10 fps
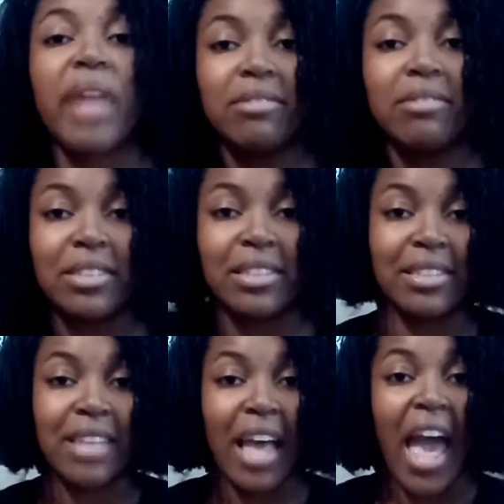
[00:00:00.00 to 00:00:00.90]

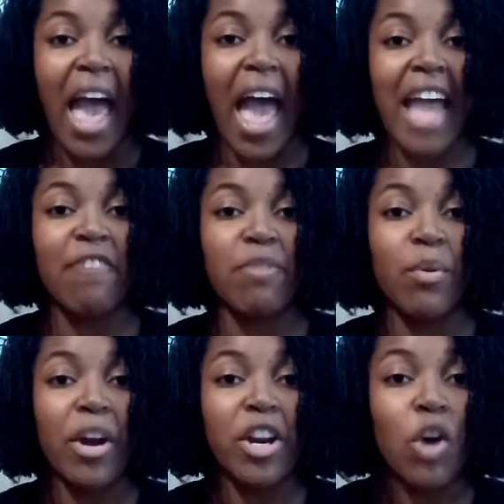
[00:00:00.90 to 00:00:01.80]
ounces. And if we
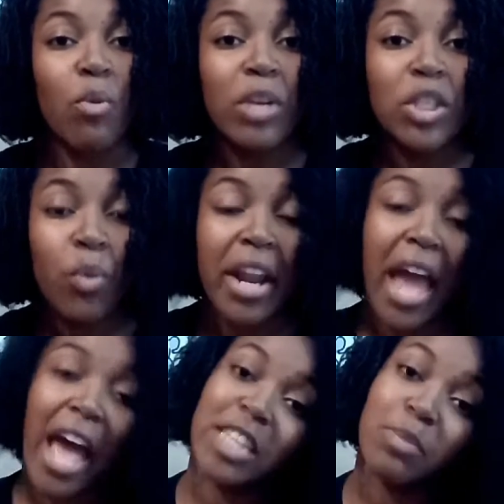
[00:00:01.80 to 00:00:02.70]
want to know which one
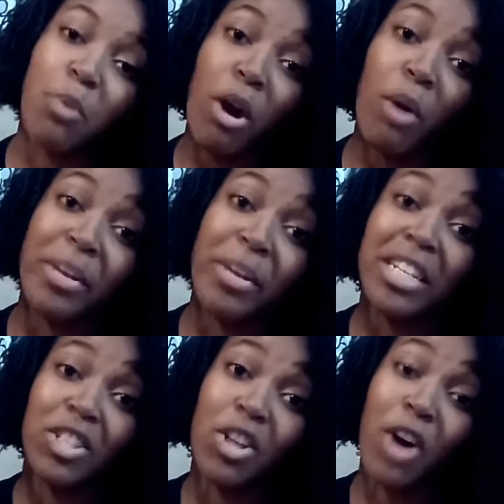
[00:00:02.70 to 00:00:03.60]
has more, well, we
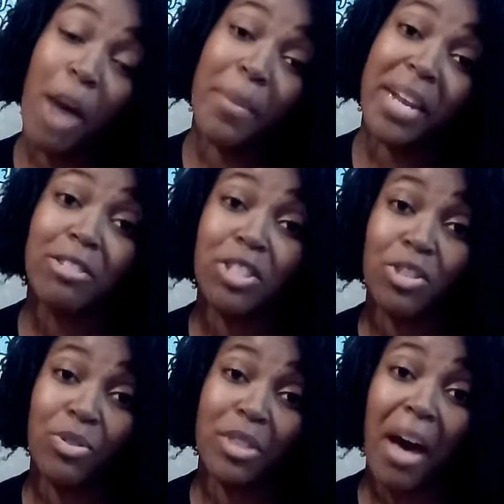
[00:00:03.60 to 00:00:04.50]
need to know how many ounces
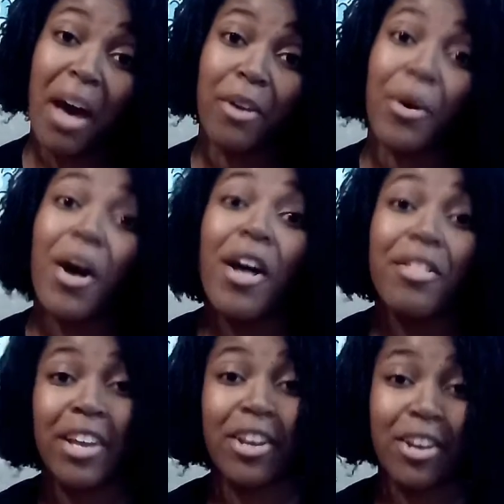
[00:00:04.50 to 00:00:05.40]
are in the bottle.
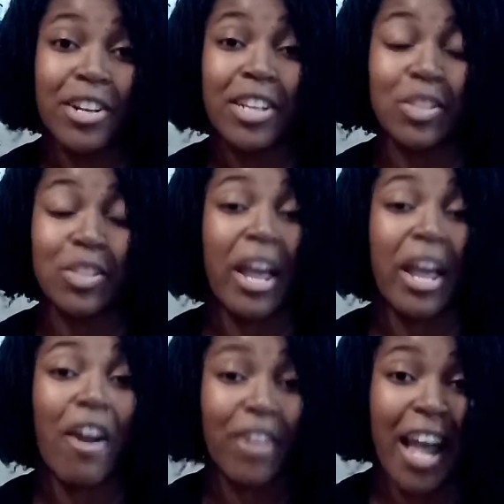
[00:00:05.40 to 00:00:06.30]
Thank goodness we
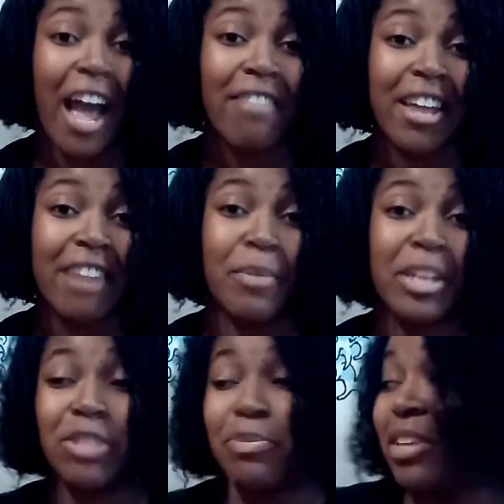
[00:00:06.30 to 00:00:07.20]
already have that
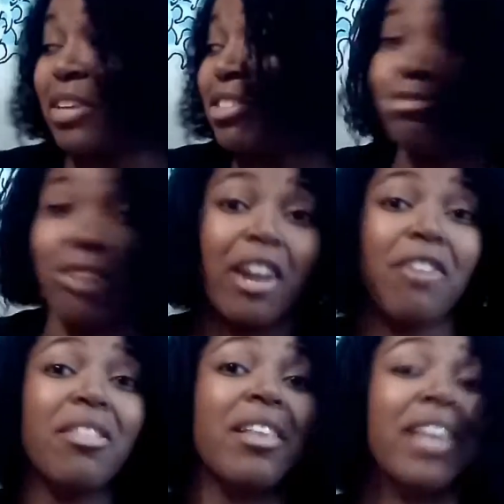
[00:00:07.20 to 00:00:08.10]
information because it's right
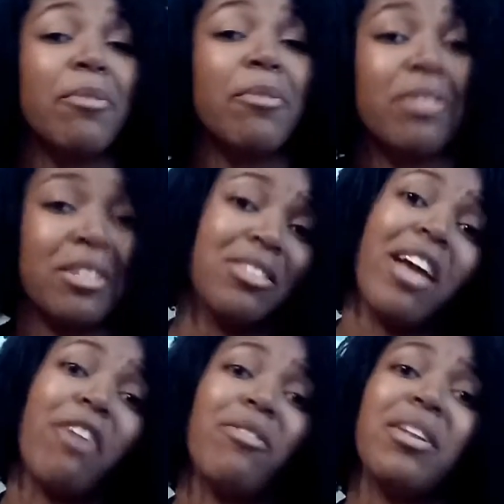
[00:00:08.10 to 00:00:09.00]
on the label.
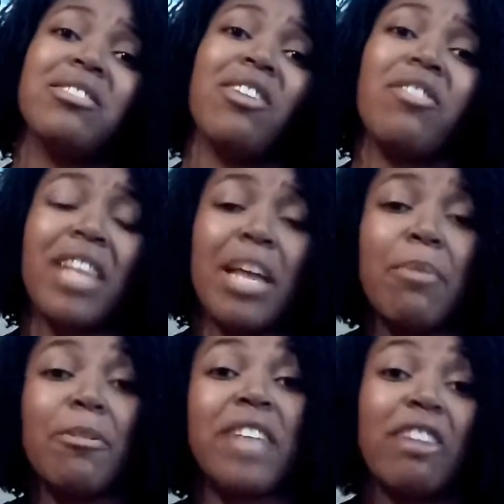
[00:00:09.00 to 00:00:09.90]
Not only is it on the
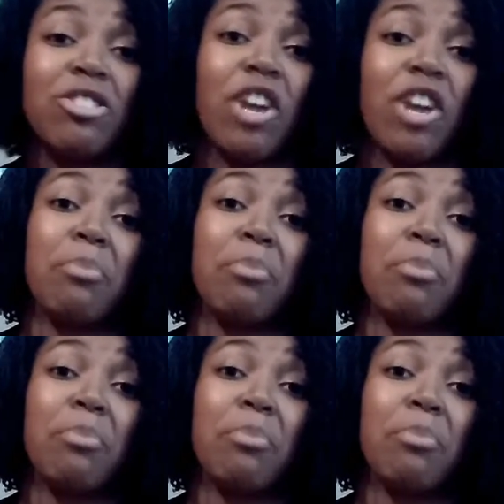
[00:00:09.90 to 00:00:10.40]
label, it's actually on the